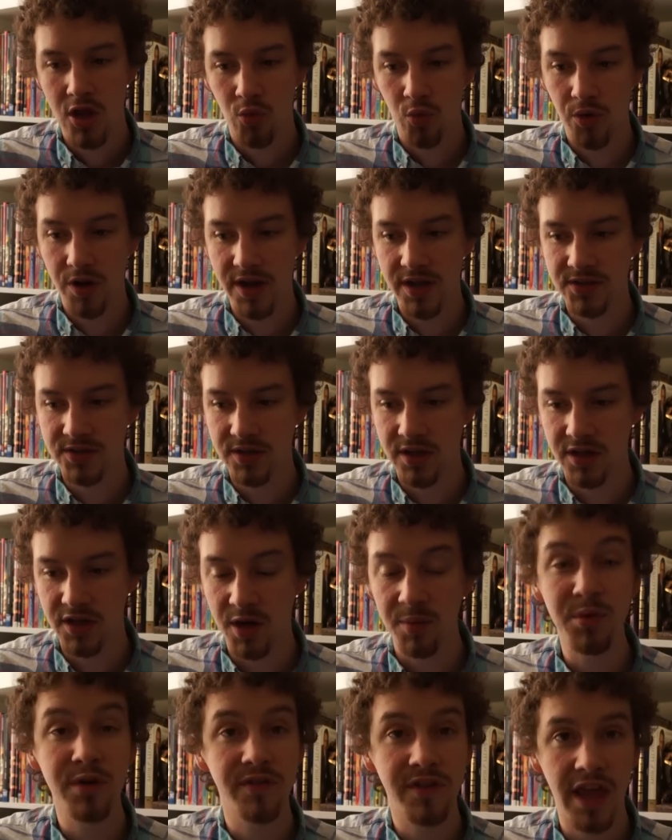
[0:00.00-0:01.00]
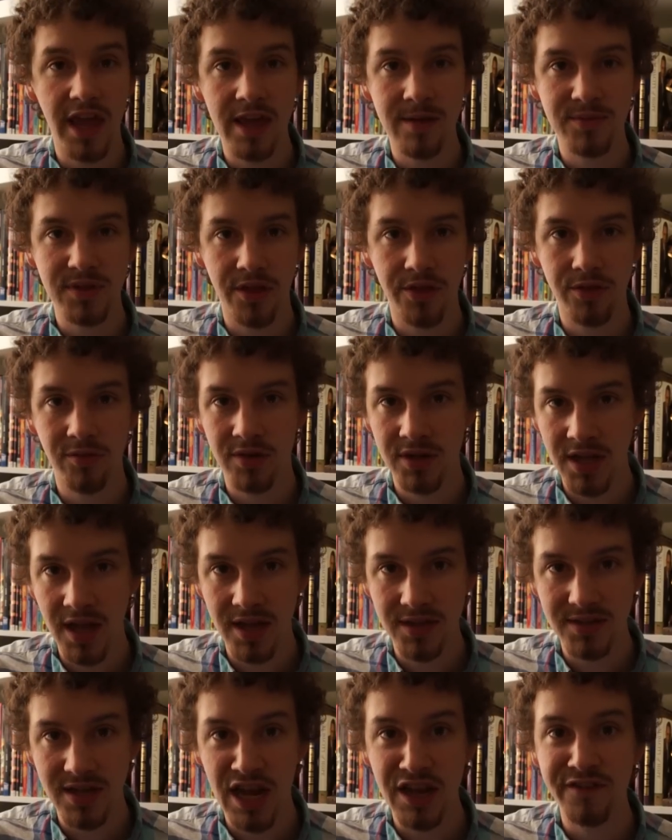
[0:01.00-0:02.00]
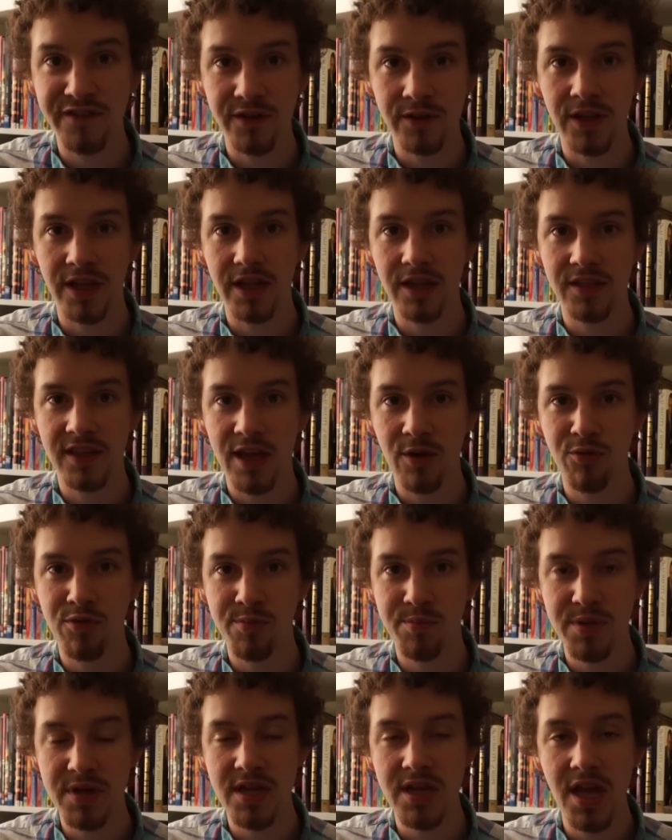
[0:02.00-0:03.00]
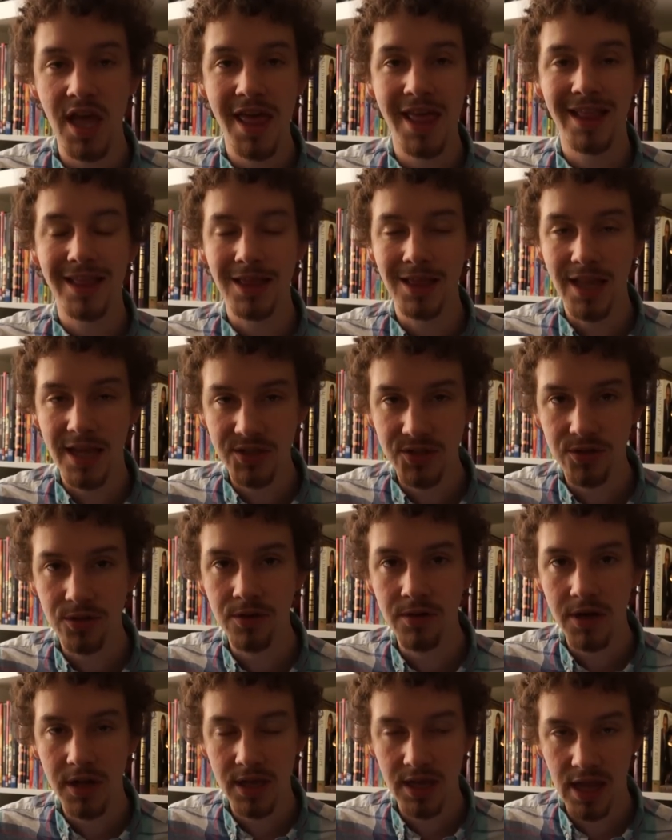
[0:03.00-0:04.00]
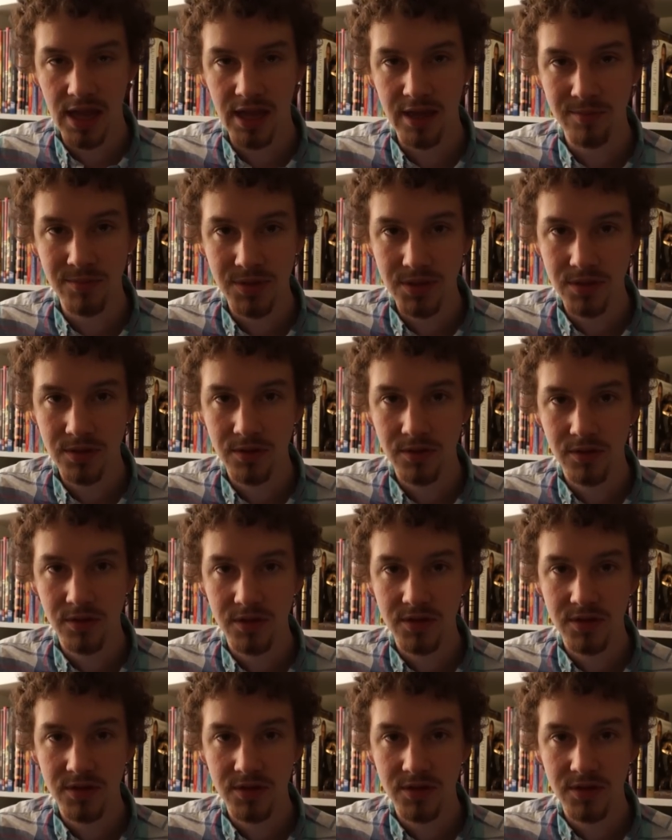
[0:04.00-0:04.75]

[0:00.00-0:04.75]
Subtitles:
Whereas a number of games on 3DS, I feel like they would be lesser games.